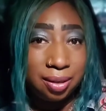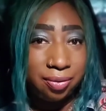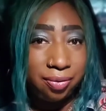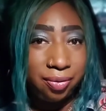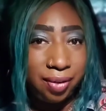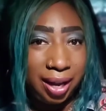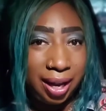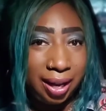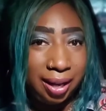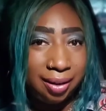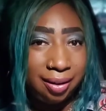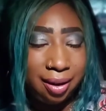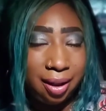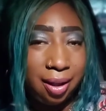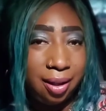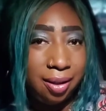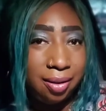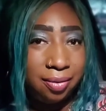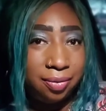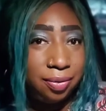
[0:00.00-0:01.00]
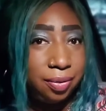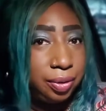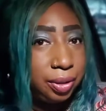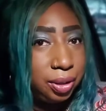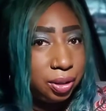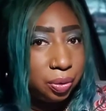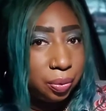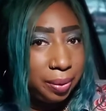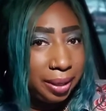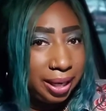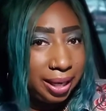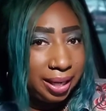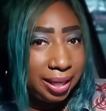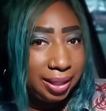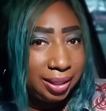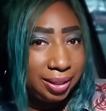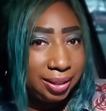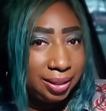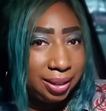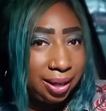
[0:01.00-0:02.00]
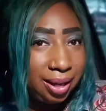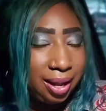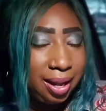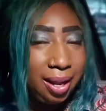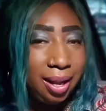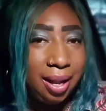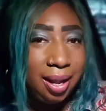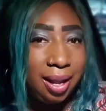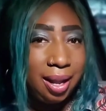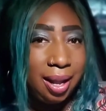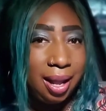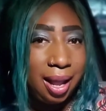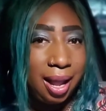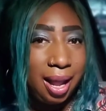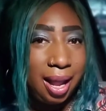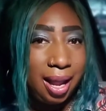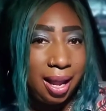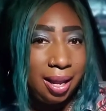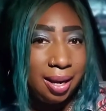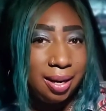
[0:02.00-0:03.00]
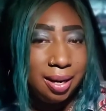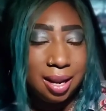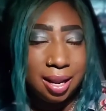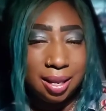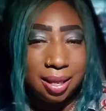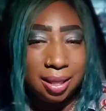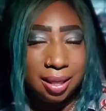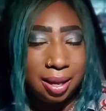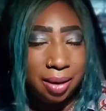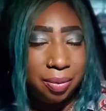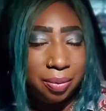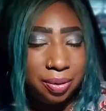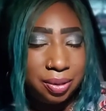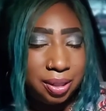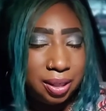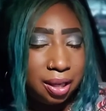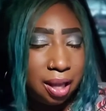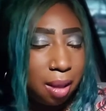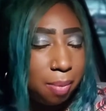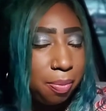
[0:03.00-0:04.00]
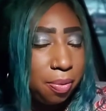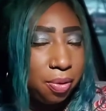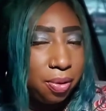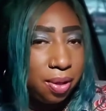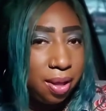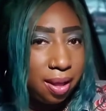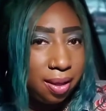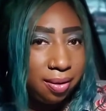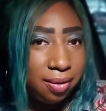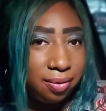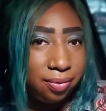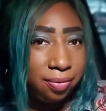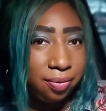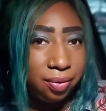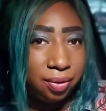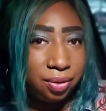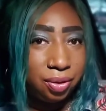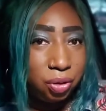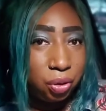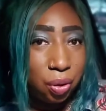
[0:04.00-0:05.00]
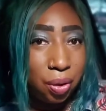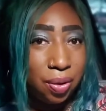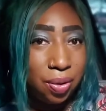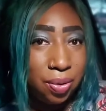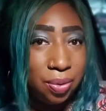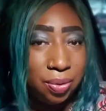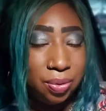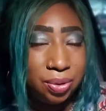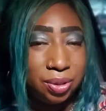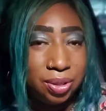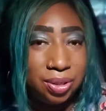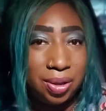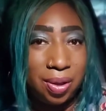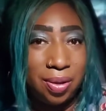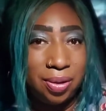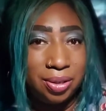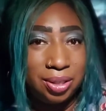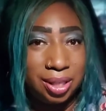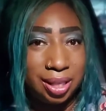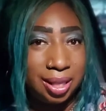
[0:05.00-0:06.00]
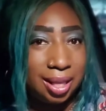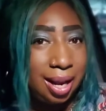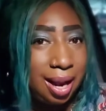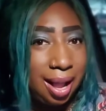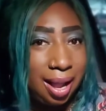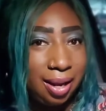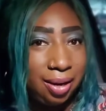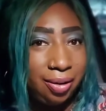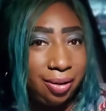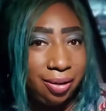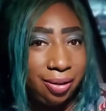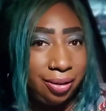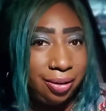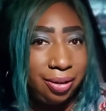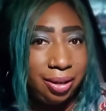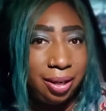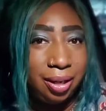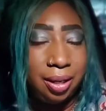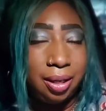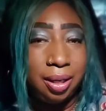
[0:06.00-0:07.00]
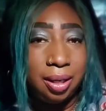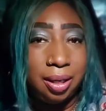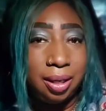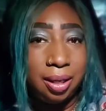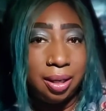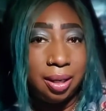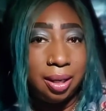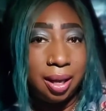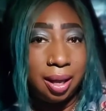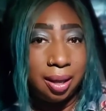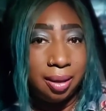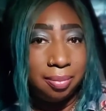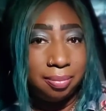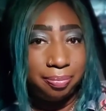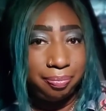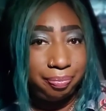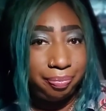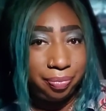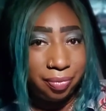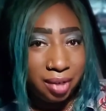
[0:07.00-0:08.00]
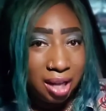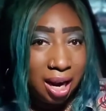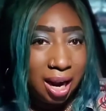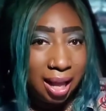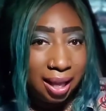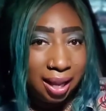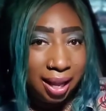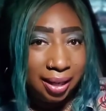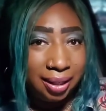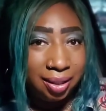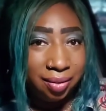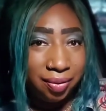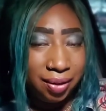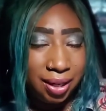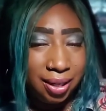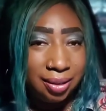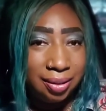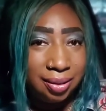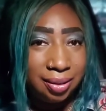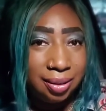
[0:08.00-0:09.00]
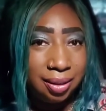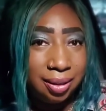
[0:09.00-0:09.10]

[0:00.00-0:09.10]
fan of Squeeze, and there was a couple of solo songs that I had heard that I liked of his.